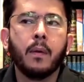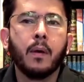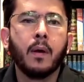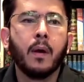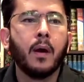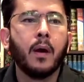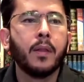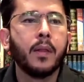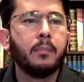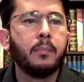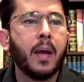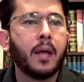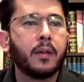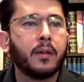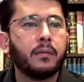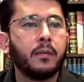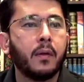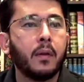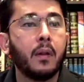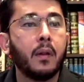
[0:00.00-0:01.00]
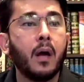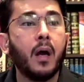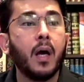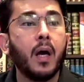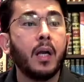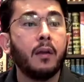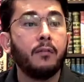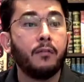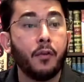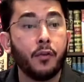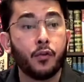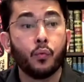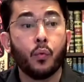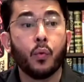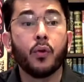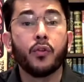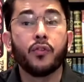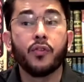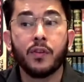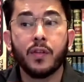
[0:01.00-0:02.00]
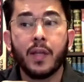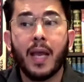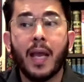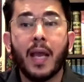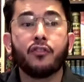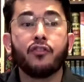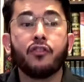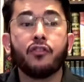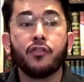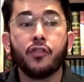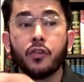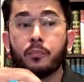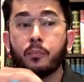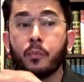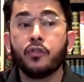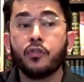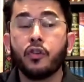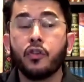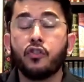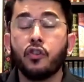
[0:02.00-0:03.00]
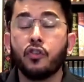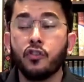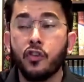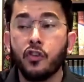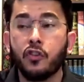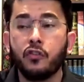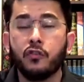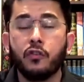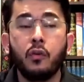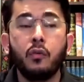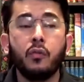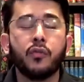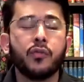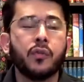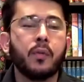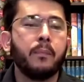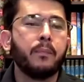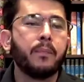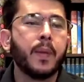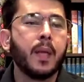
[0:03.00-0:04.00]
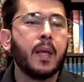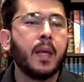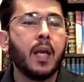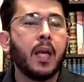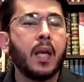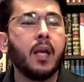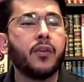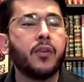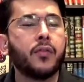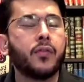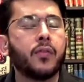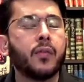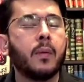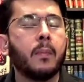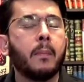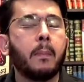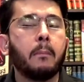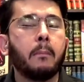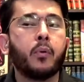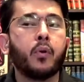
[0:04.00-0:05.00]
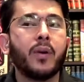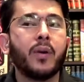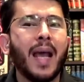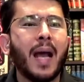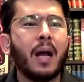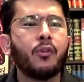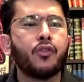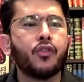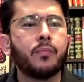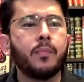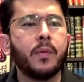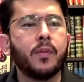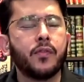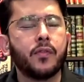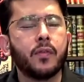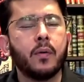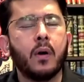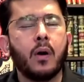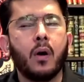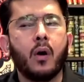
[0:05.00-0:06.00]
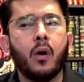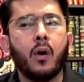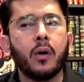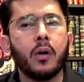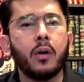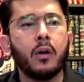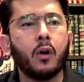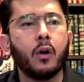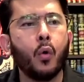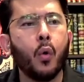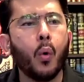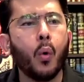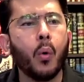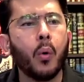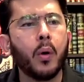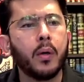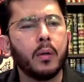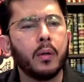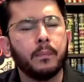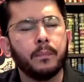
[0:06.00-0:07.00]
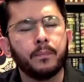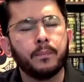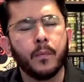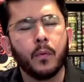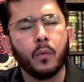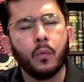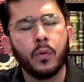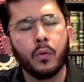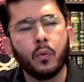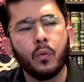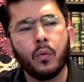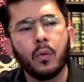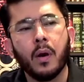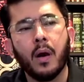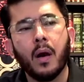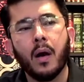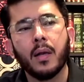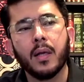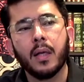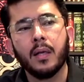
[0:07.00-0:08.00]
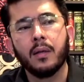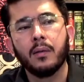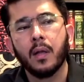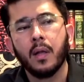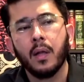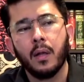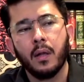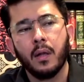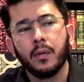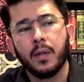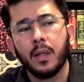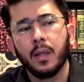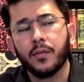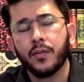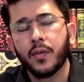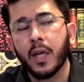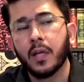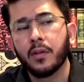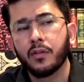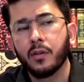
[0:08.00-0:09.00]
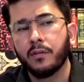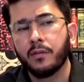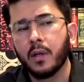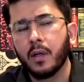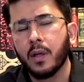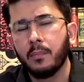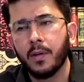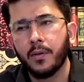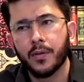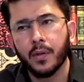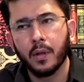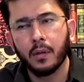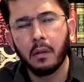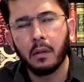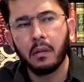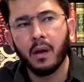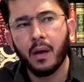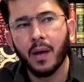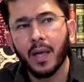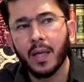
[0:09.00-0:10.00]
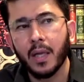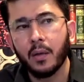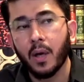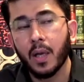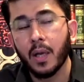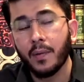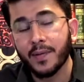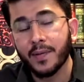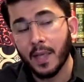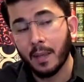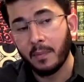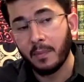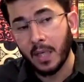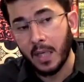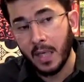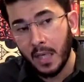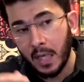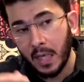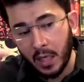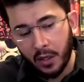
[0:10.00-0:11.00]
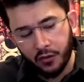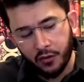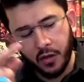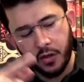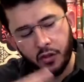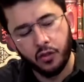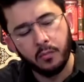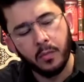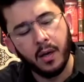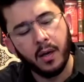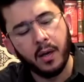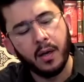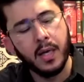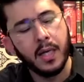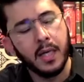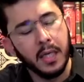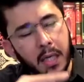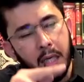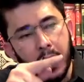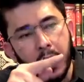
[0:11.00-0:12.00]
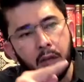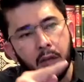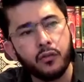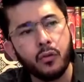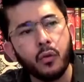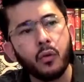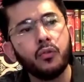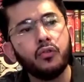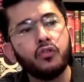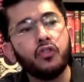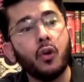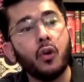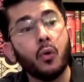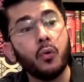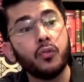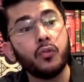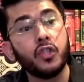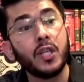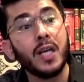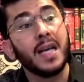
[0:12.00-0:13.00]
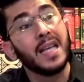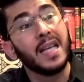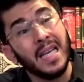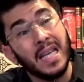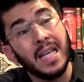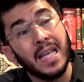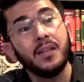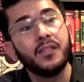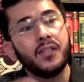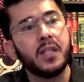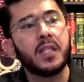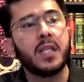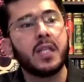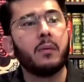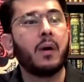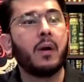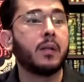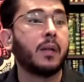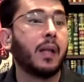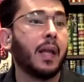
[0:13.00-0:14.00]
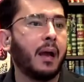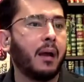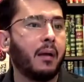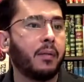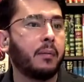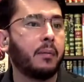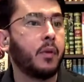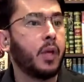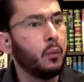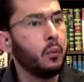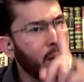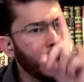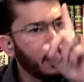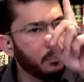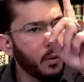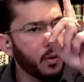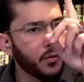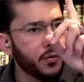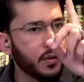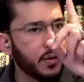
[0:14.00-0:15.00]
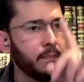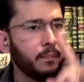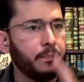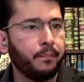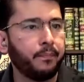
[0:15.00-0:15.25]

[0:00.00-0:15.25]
on the path of Allah, if his words, his actions, his positions, his views, his pronouncements are in accord with Quran and the sayings of the Nabi sallallahu alaihi wasallam, he is ijma', he is hujjah, he is the sawad al-a'zam. One person.